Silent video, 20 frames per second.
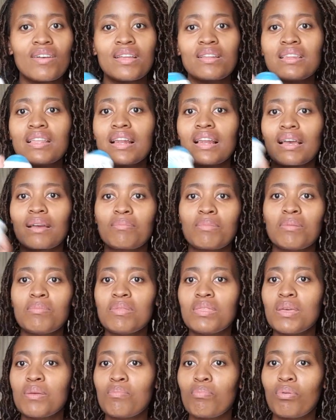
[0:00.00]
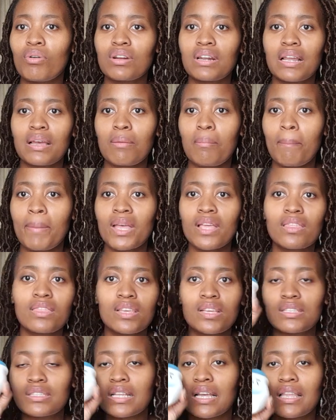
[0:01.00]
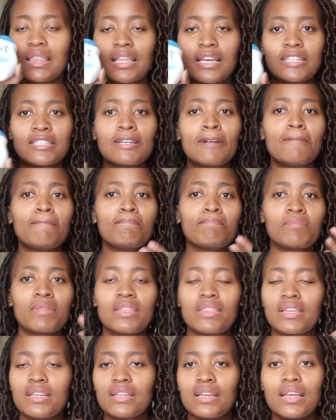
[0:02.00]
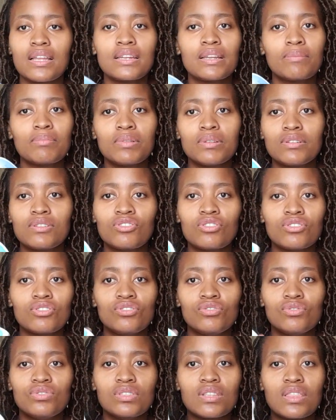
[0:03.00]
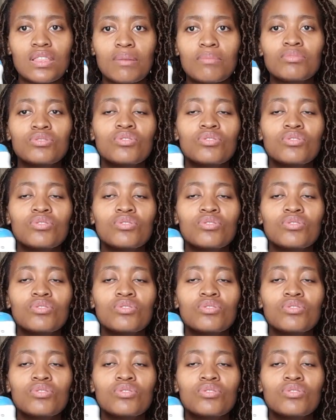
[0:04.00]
And they're like, maybe they bought like big things like that and they end up not using them.